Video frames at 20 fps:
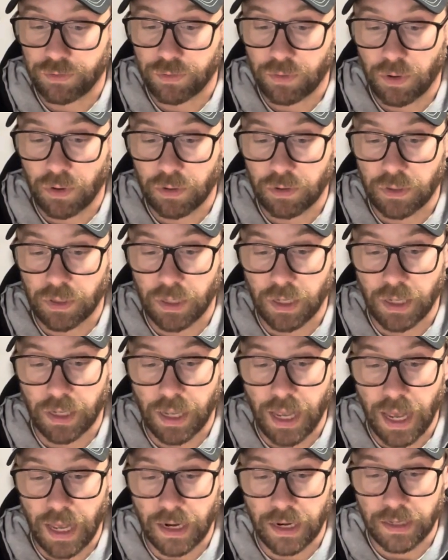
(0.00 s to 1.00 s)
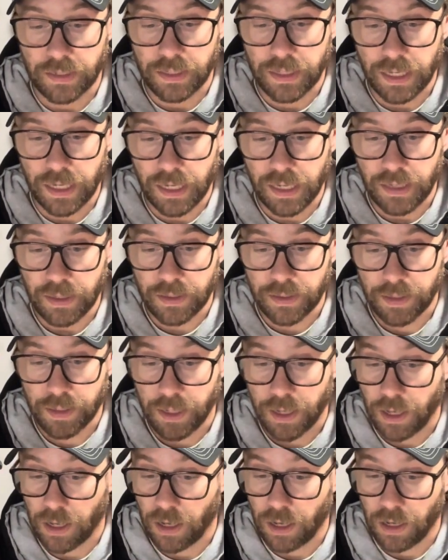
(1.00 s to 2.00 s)
rod Allen key,
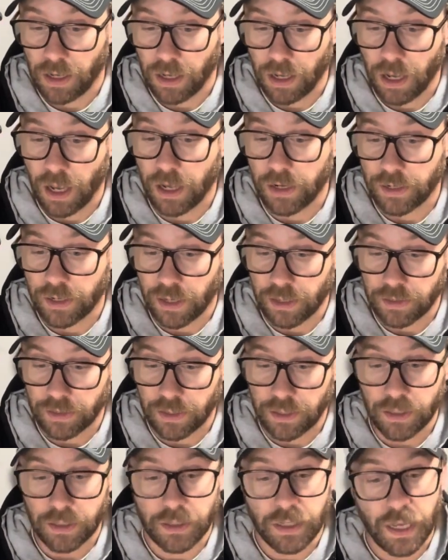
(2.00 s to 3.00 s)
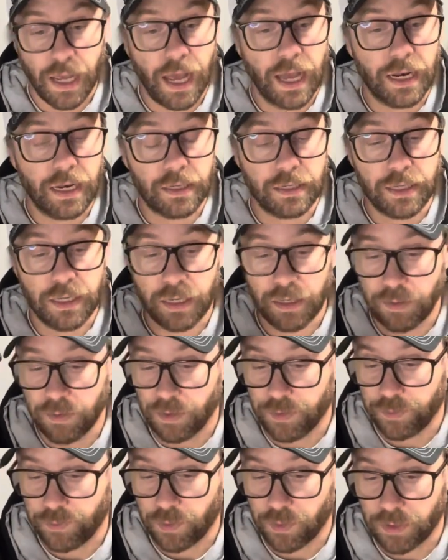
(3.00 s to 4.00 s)
another Allen key
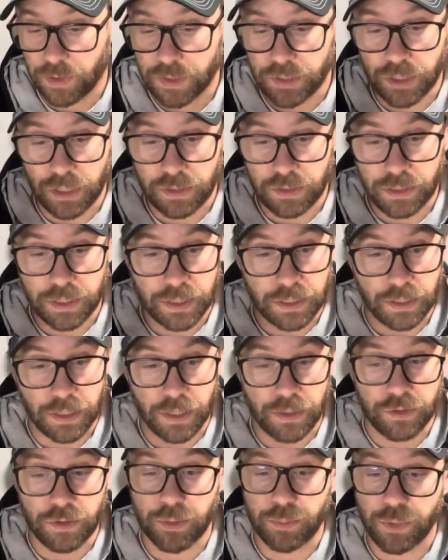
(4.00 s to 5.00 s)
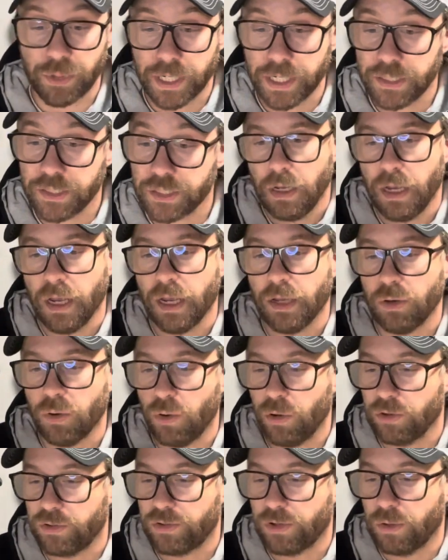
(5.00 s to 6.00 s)
for adjusting the bridge, and
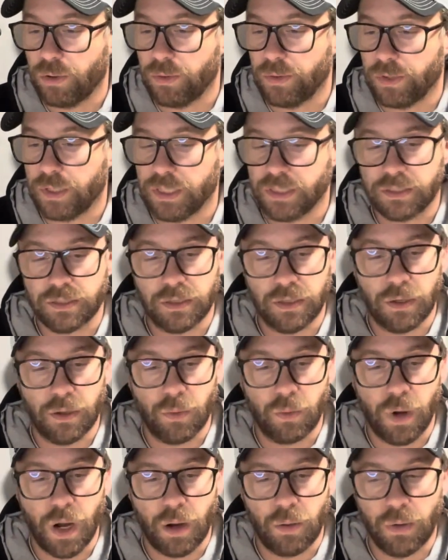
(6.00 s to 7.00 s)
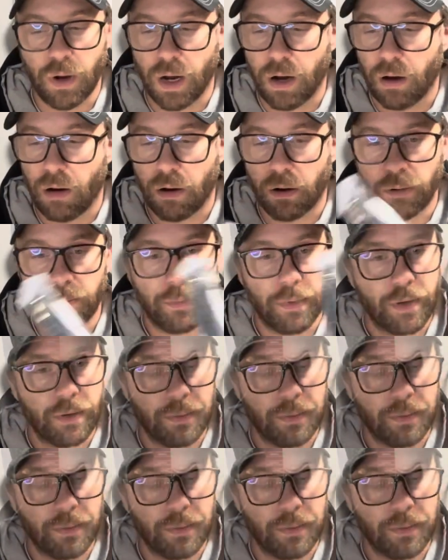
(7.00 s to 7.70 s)
also this wah-wah arm.